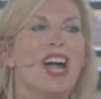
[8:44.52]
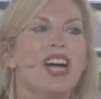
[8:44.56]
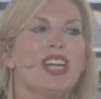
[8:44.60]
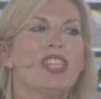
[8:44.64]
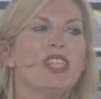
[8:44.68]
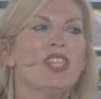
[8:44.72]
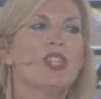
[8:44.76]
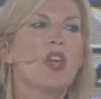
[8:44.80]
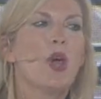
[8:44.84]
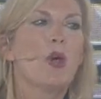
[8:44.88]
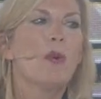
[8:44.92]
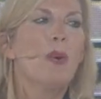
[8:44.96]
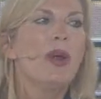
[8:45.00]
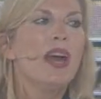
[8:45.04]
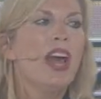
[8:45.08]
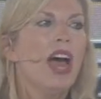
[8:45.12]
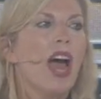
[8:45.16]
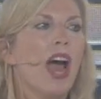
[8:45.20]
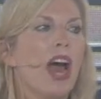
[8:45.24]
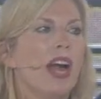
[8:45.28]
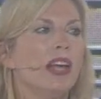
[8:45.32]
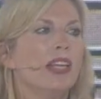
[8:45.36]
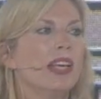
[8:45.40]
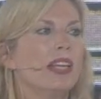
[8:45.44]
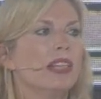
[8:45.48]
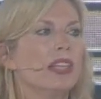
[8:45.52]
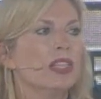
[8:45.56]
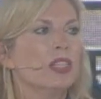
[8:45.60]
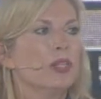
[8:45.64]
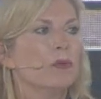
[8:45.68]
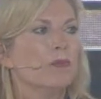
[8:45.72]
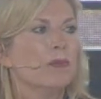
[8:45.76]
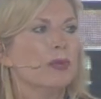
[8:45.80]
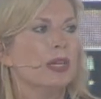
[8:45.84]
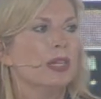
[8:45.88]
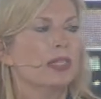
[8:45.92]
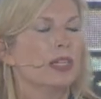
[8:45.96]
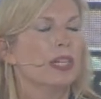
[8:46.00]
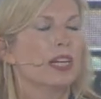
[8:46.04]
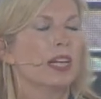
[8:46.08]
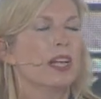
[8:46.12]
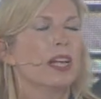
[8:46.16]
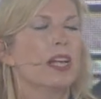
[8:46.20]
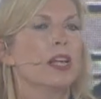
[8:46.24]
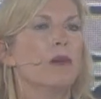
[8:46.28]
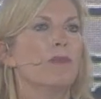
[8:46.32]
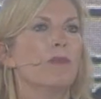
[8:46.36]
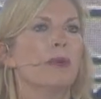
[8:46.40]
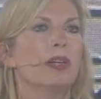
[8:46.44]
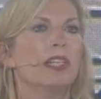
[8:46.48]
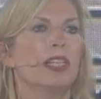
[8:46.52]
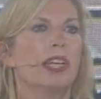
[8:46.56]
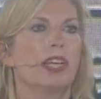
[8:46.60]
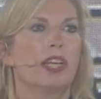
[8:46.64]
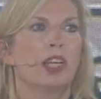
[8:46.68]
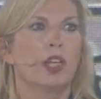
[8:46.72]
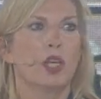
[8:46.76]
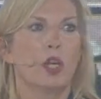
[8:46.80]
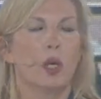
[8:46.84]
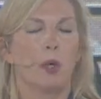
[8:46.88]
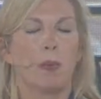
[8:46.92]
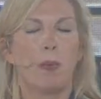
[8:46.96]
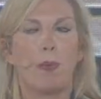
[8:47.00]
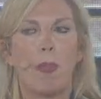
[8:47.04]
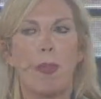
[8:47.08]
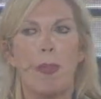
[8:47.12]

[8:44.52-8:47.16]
So I want to highlight this in particular.